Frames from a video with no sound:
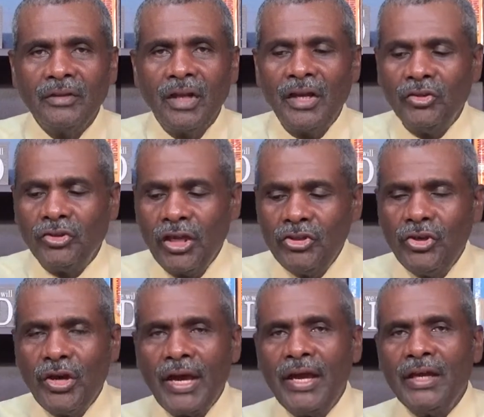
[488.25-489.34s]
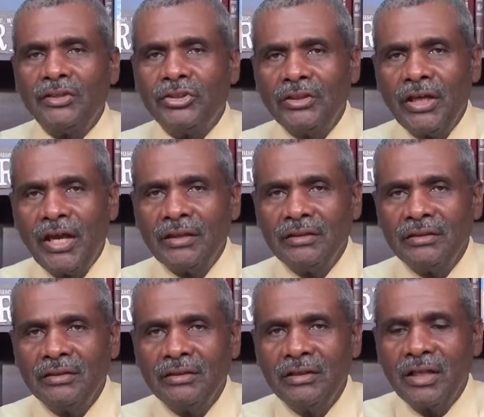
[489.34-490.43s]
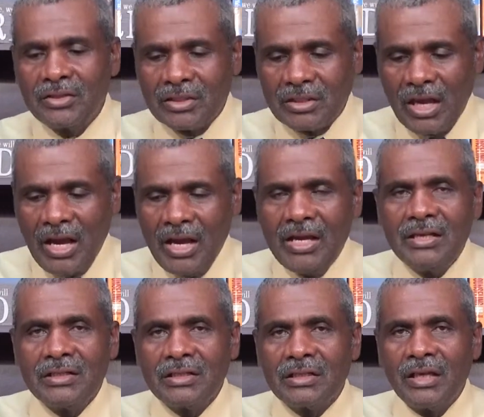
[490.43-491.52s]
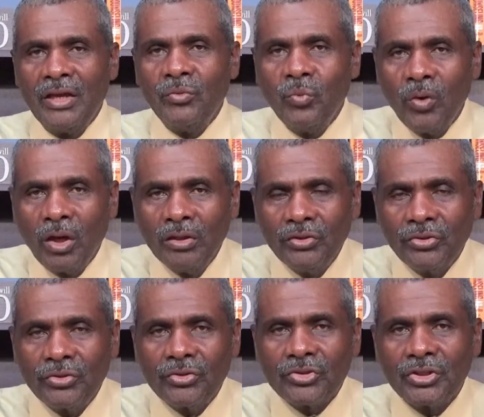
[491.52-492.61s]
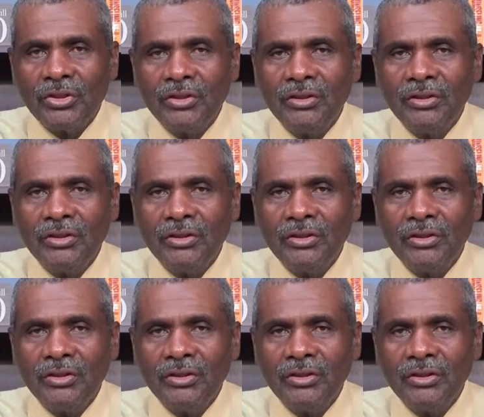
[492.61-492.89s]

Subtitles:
and then you add to that signs and wonders,